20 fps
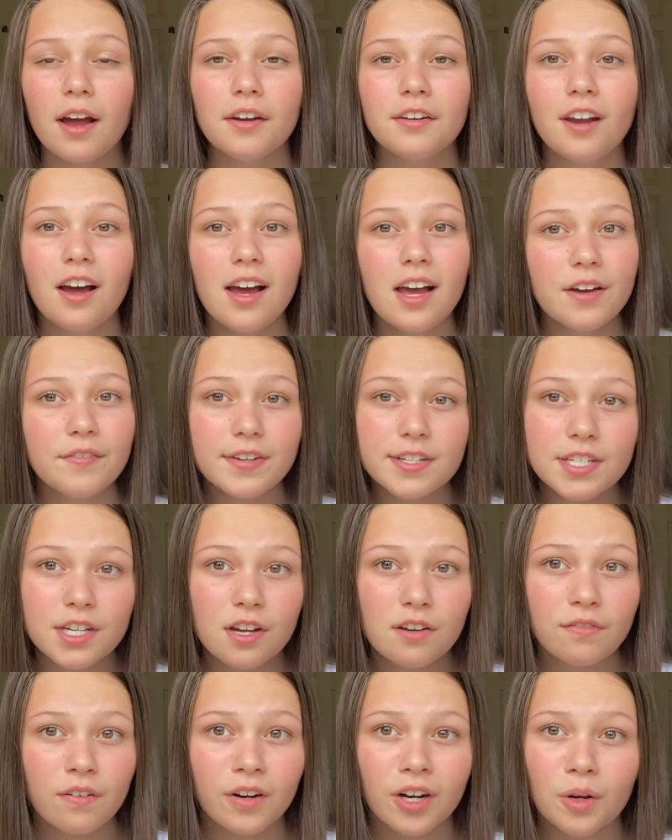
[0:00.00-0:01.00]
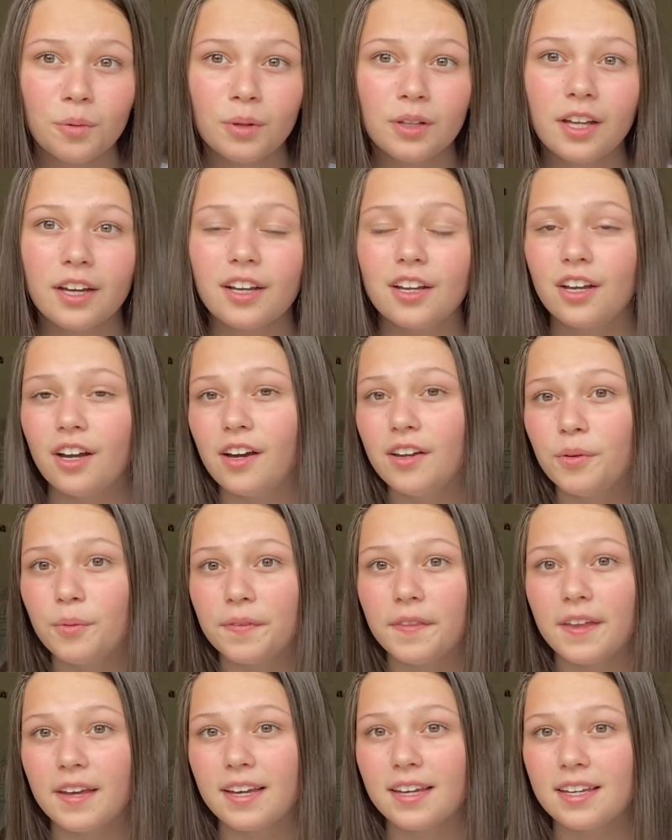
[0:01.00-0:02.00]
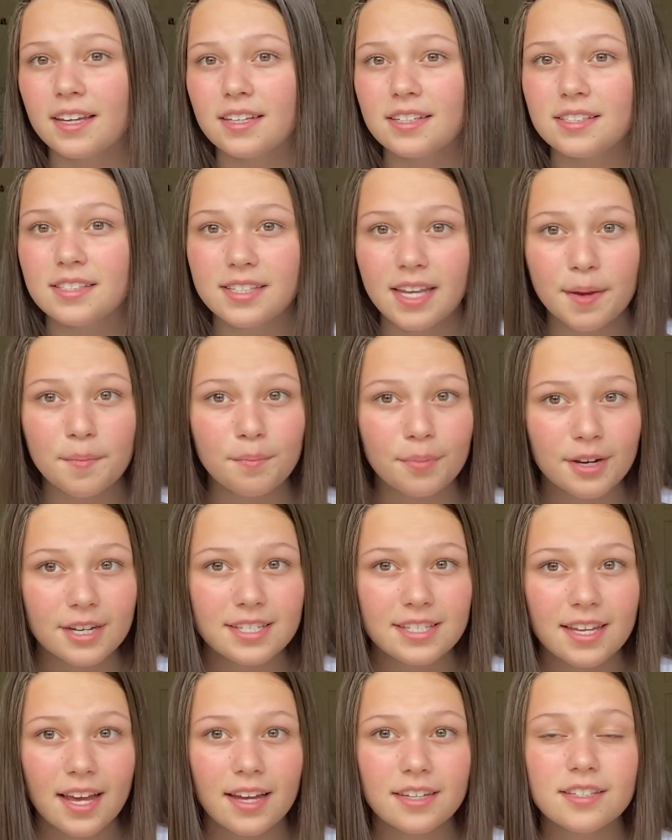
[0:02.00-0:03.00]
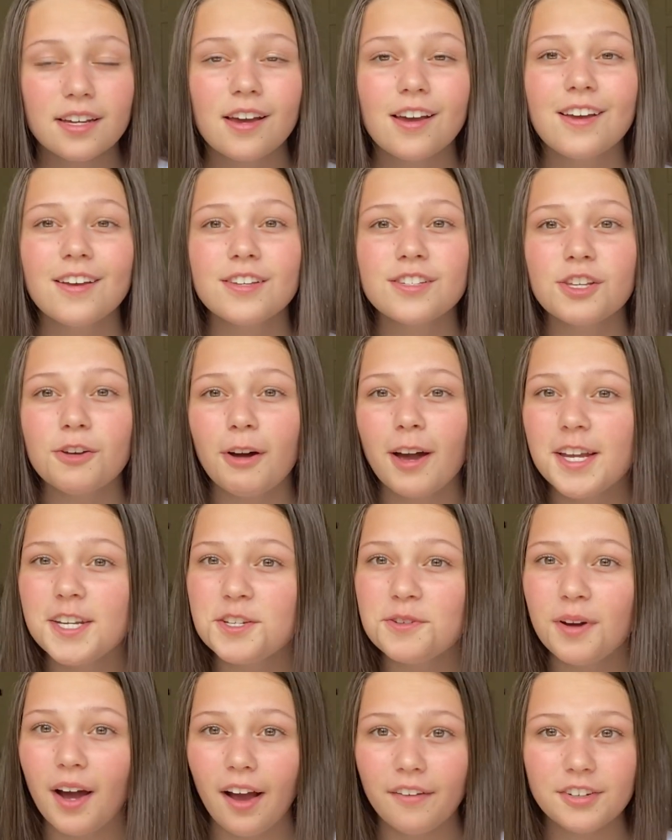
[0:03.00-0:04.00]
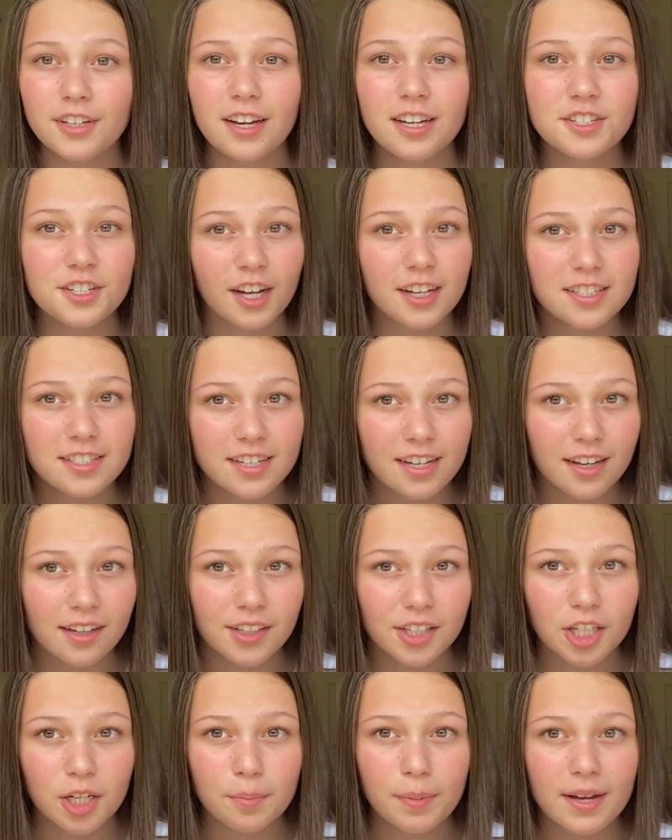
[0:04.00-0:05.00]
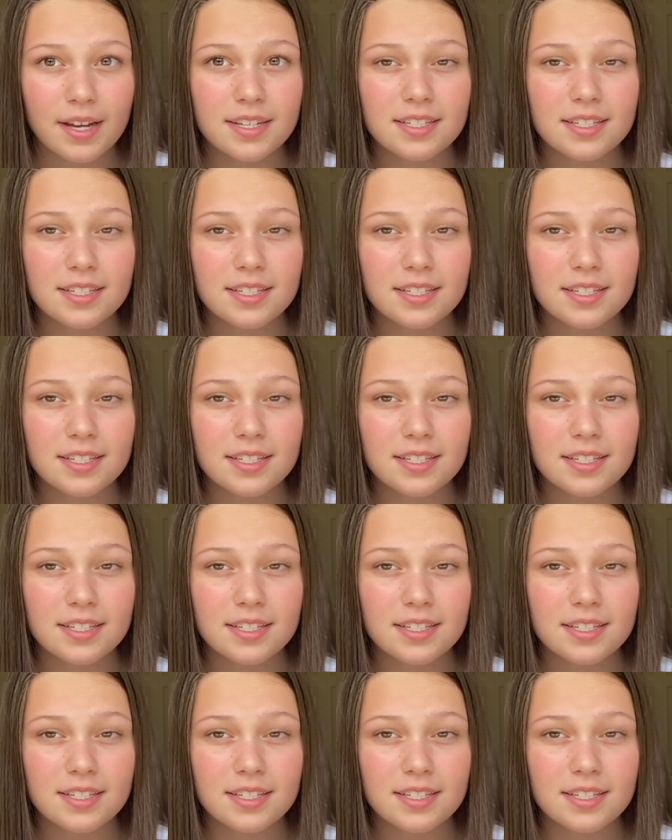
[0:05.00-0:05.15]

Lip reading: not every single photo will look good with the same preset, so I do have to adjust it a little bit.